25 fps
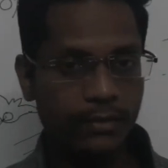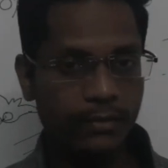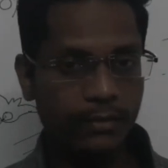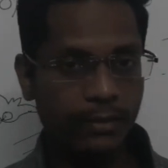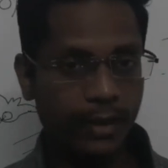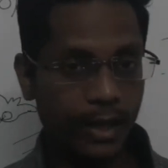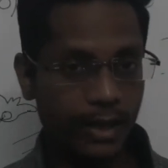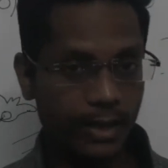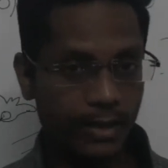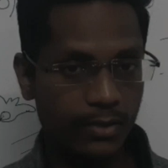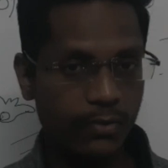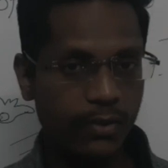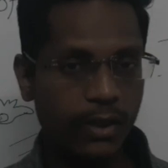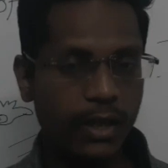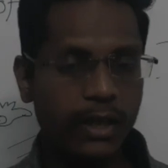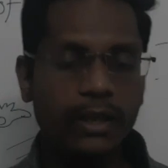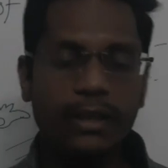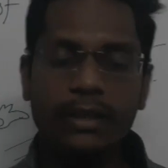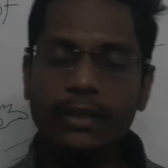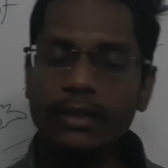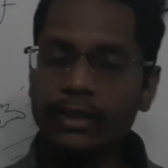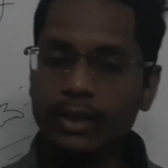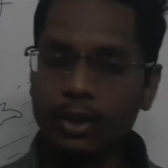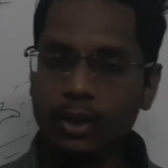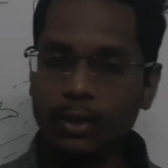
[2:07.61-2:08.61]
First one
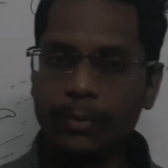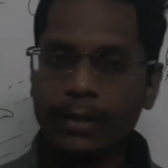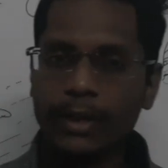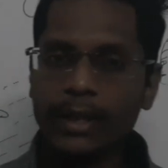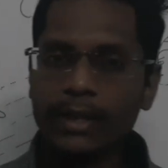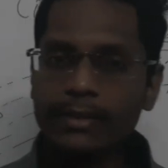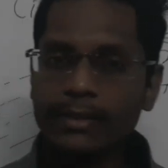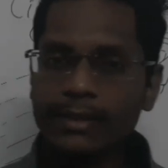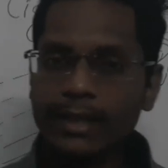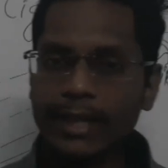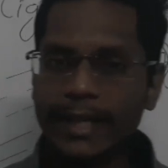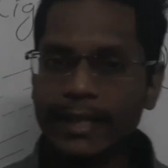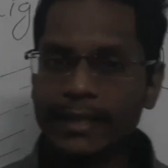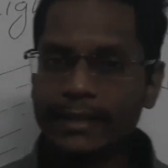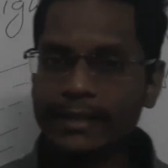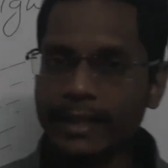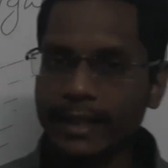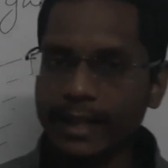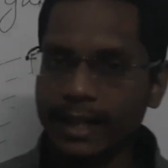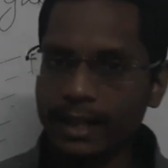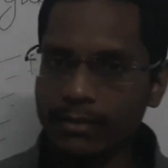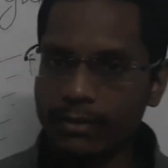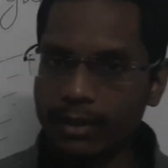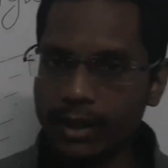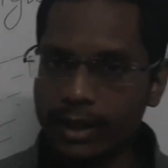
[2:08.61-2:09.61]
luminous and
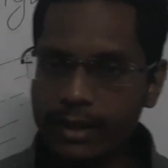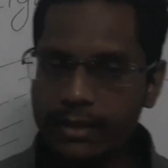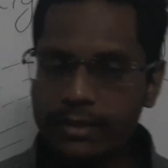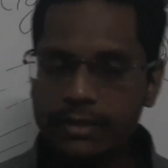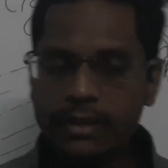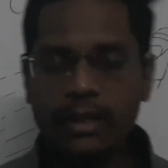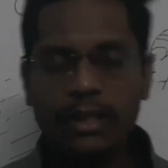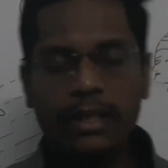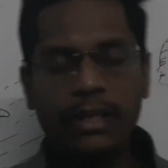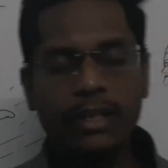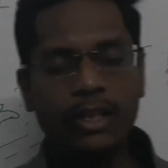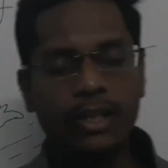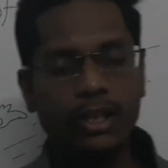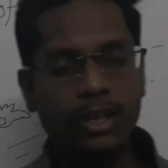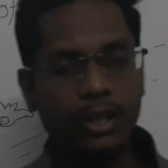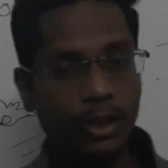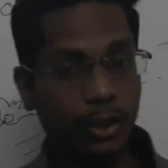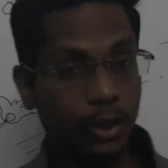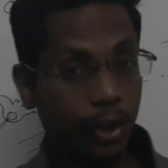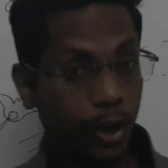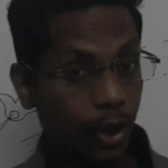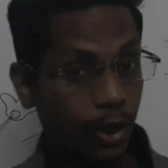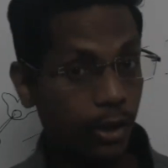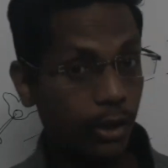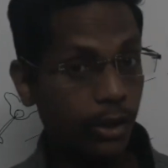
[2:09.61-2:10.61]
second one is
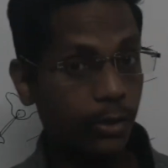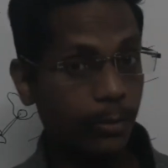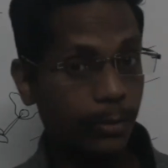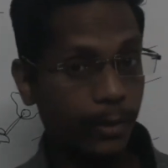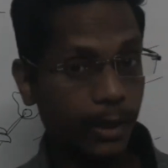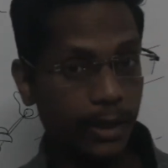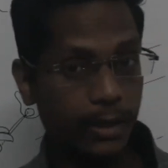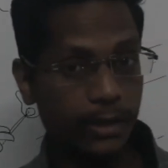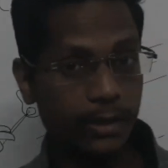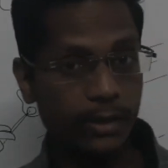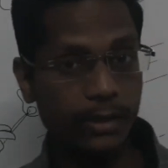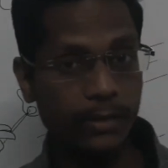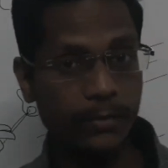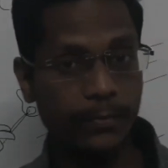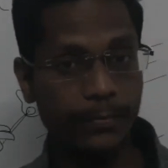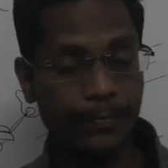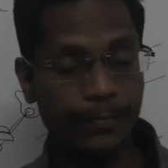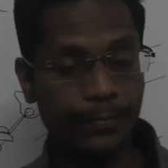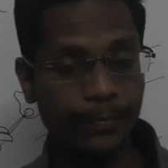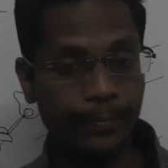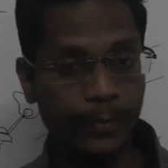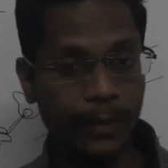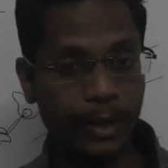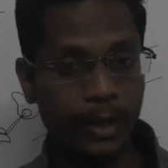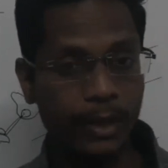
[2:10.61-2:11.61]
non-luminous.
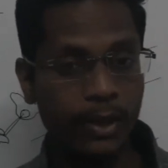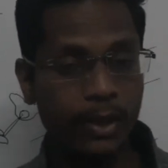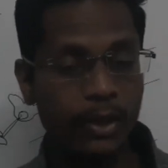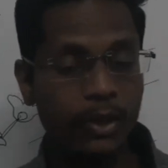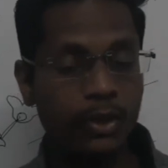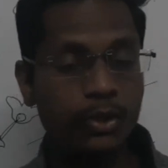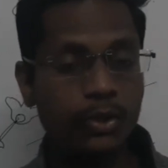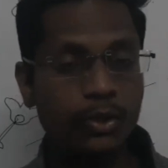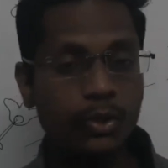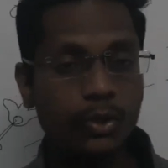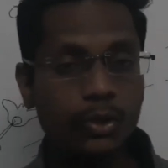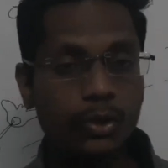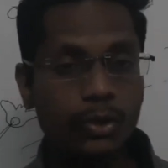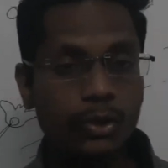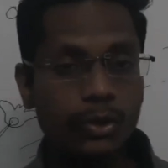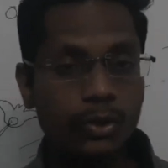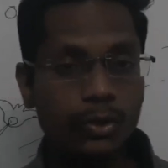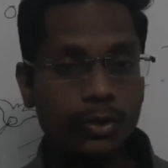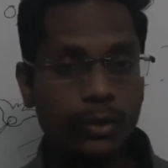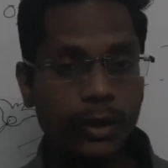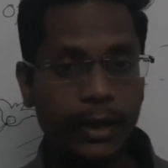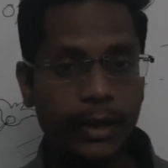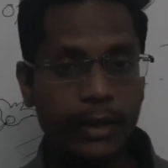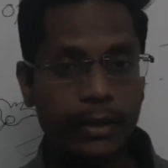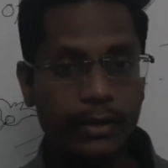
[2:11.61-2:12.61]
So
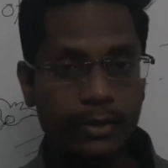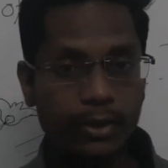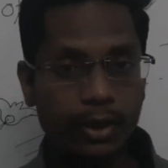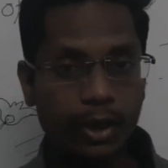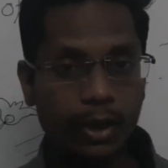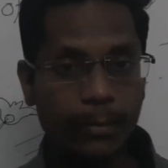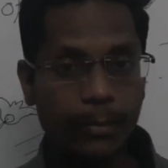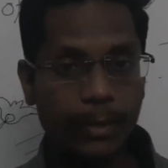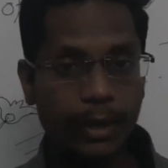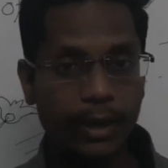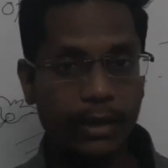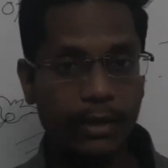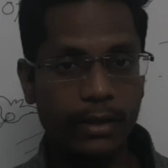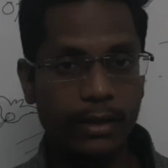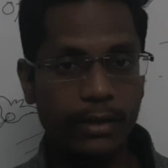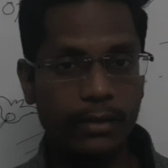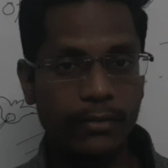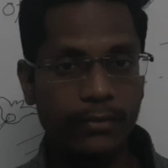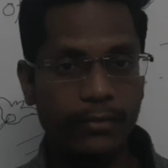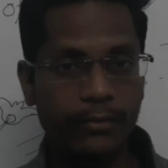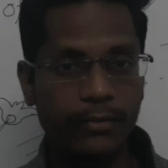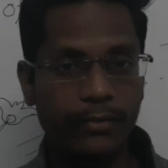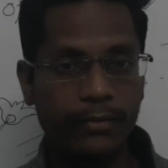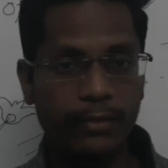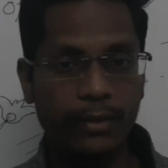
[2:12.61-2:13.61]
today's topic,
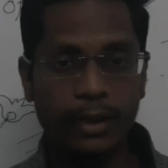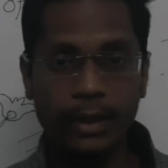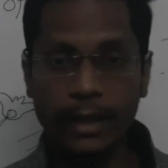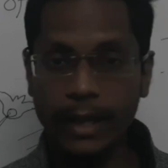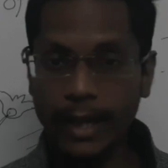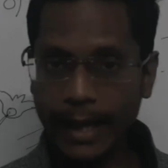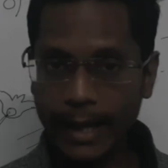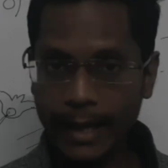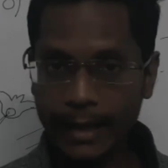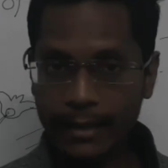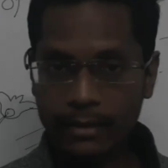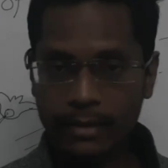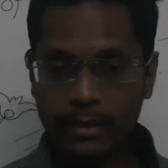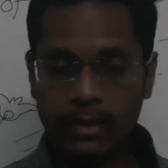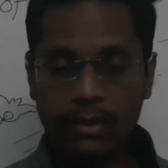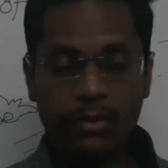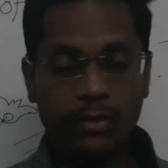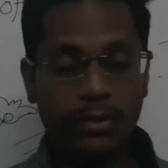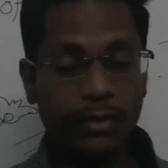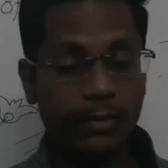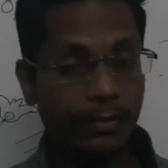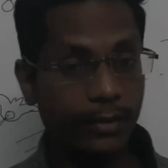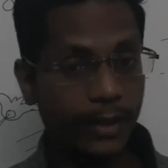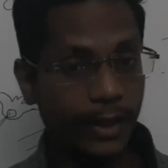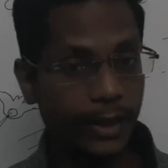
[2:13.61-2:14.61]
as
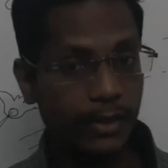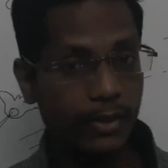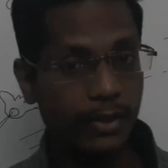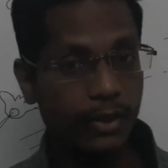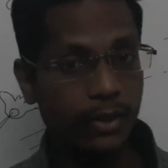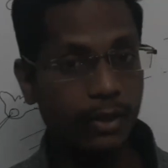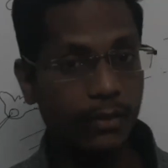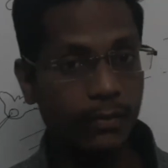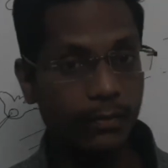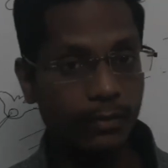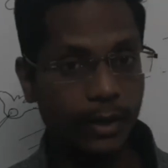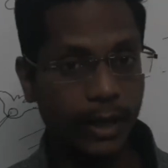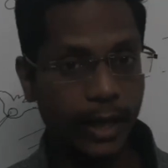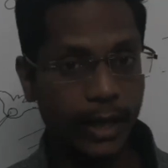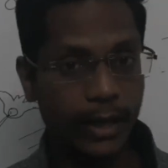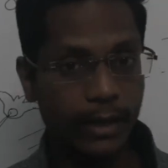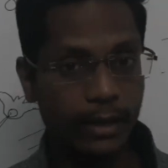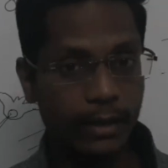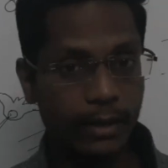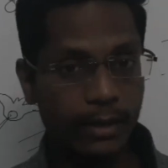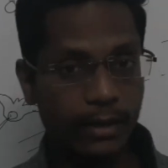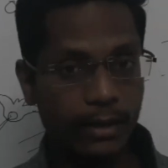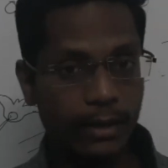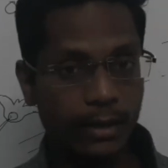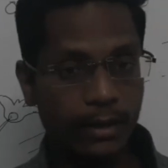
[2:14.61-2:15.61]
reflection of light,
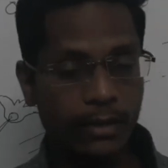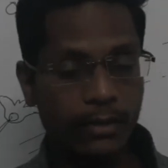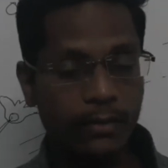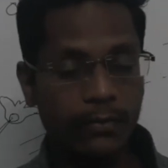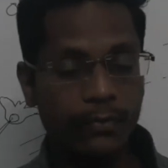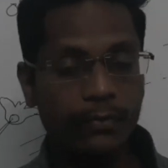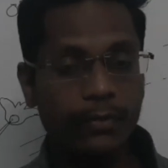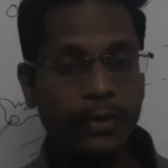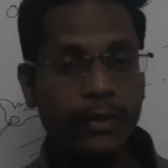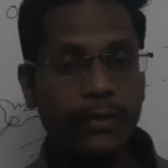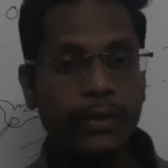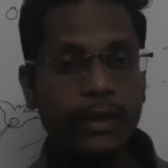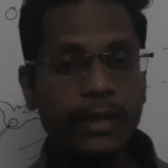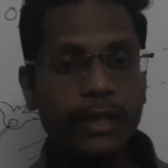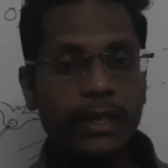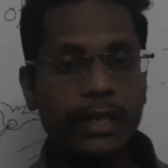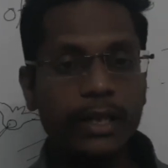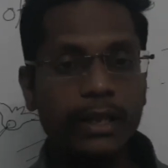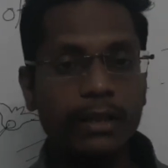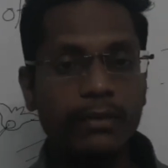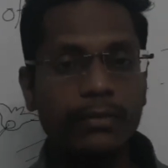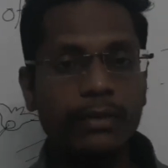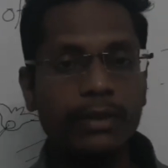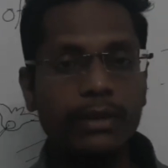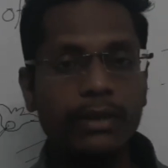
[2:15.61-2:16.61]
we will
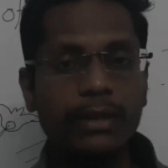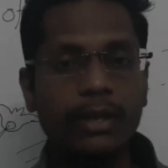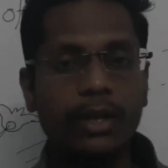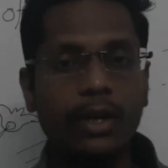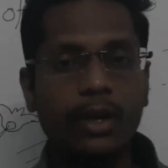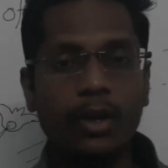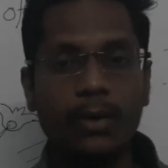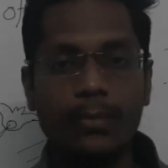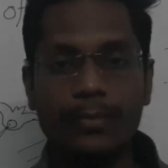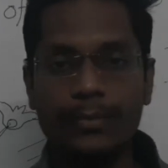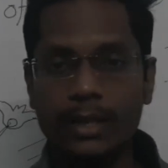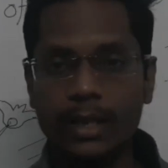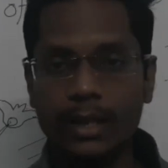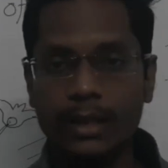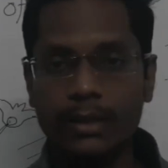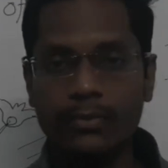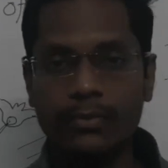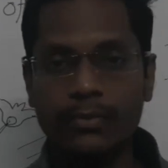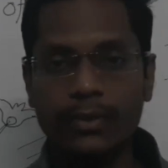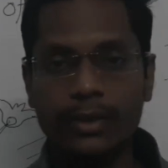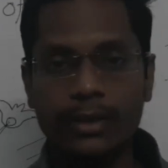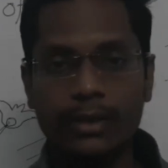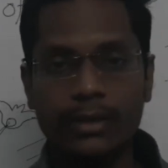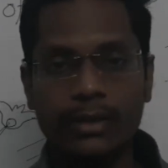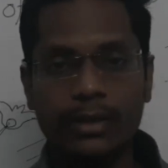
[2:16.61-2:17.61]
deal with the objects
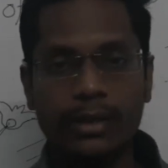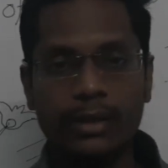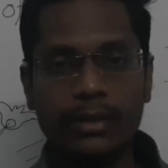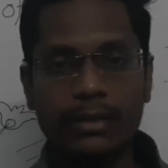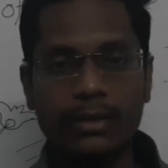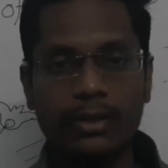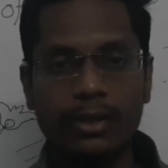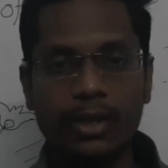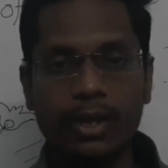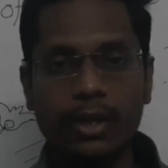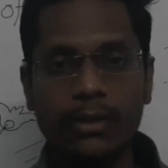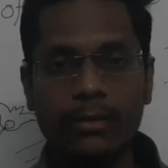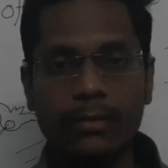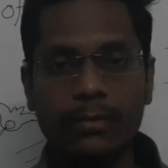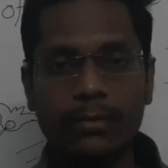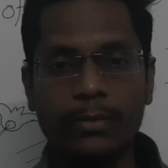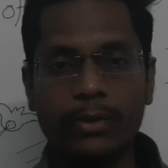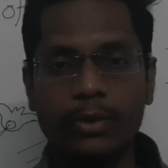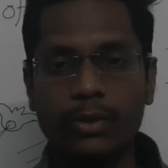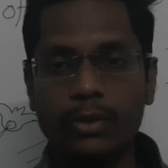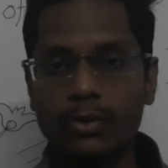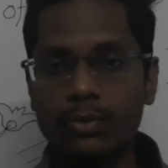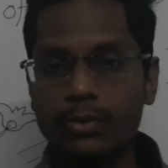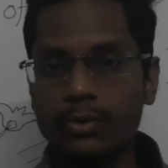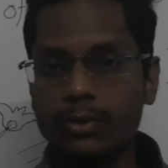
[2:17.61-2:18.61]
which does not
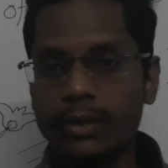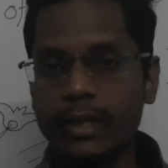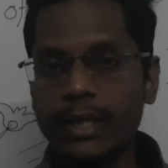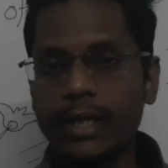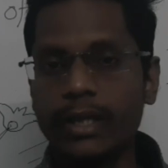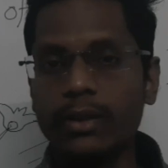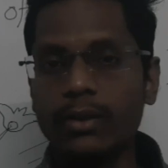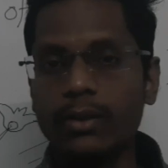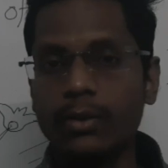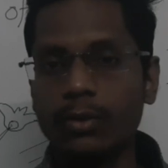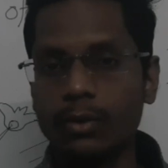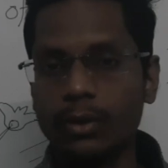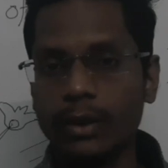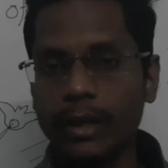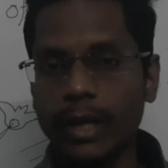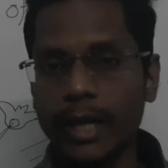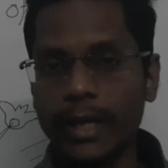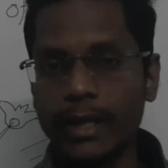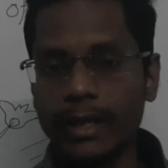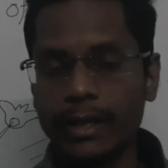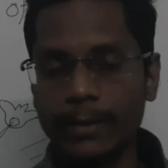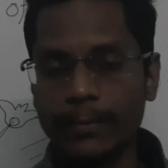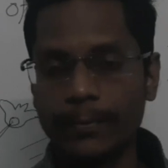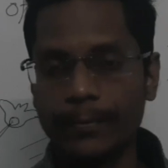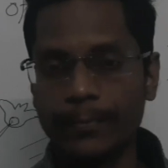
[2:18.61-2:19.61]
produce their own
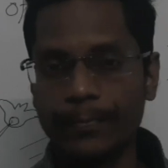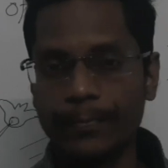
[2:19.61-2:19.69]
light.